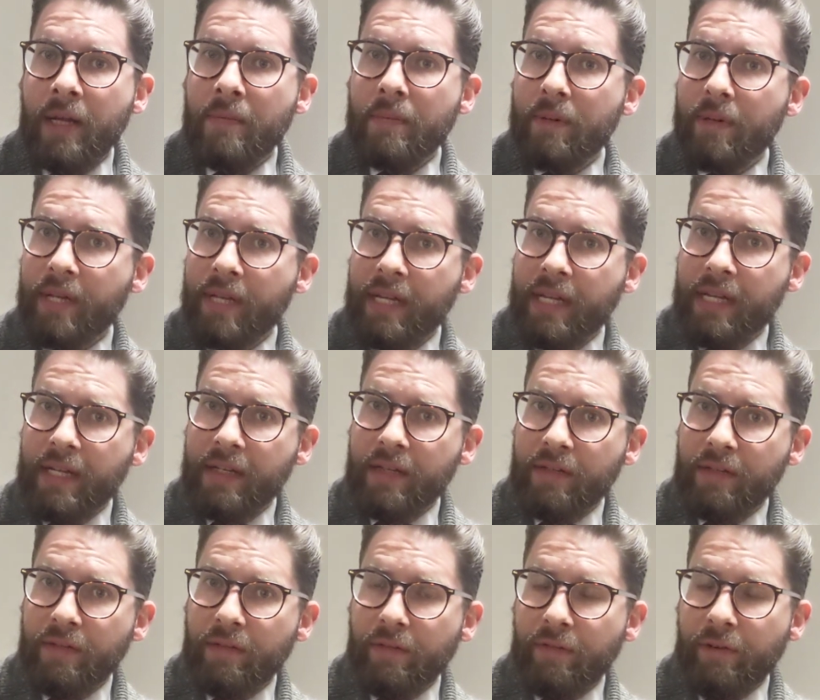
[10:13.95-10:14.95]

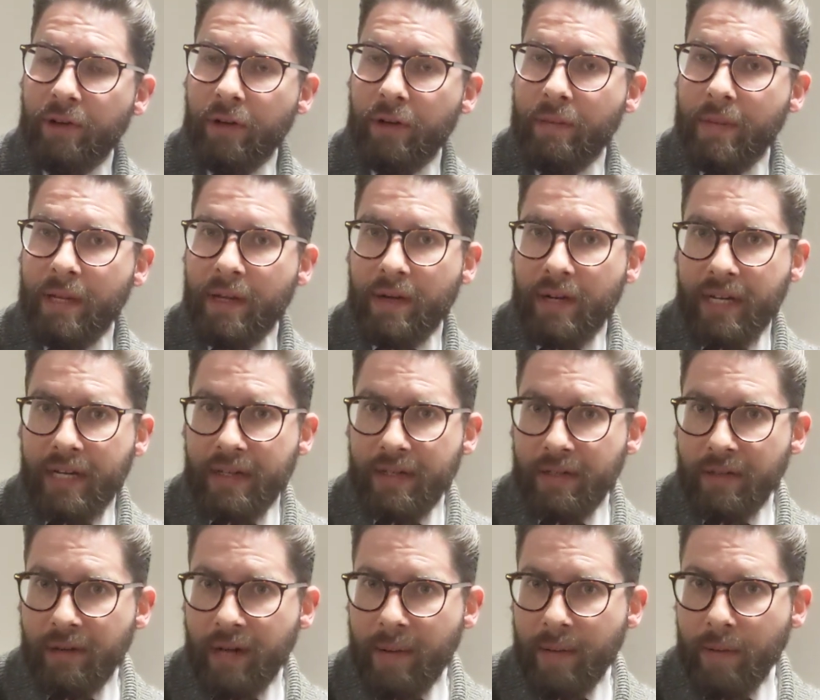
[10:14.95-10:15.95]
Please follow me on
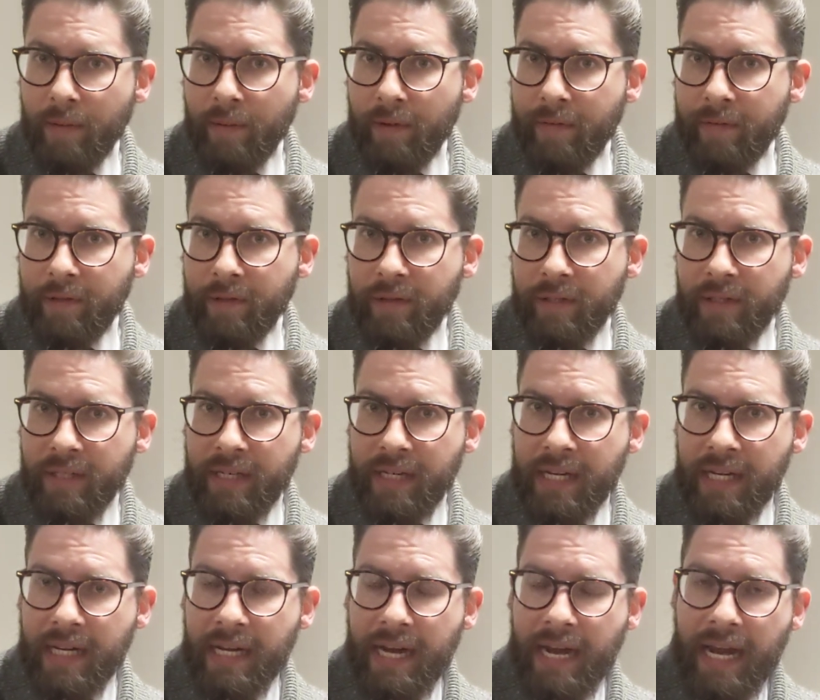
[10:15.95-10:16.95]
Instagram at
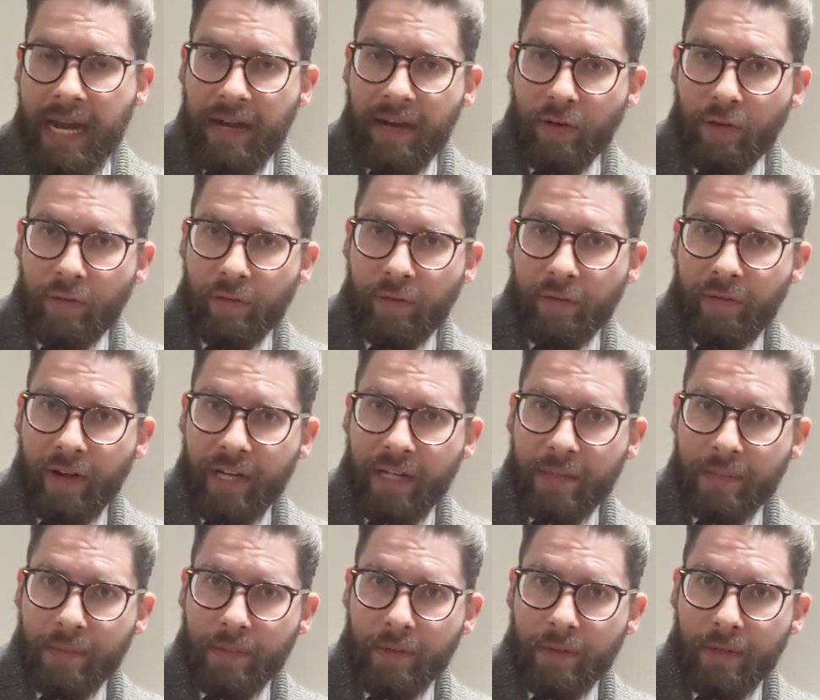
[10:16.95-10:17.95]
RevDrZ and over at
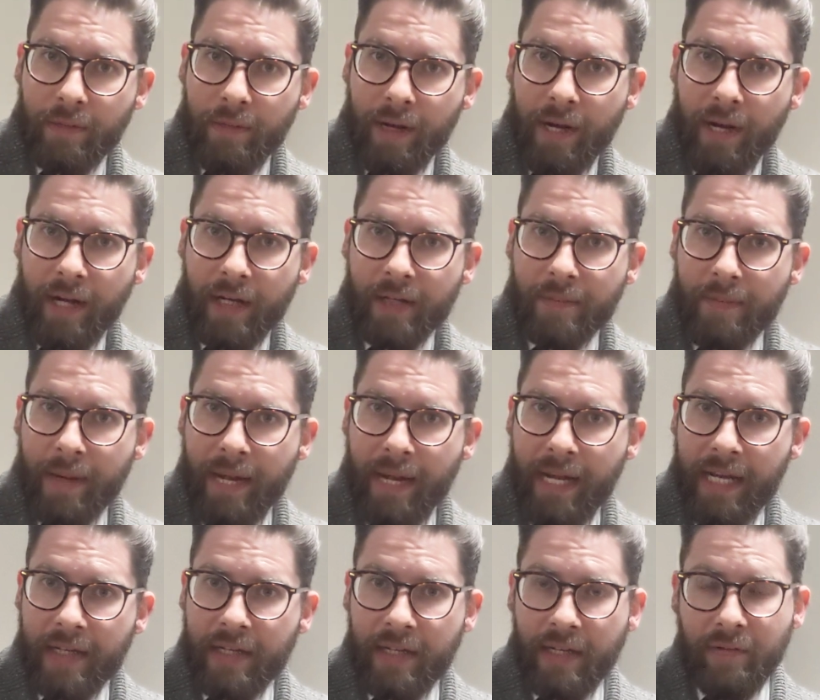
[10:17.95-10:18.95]
Facebook at my artist page.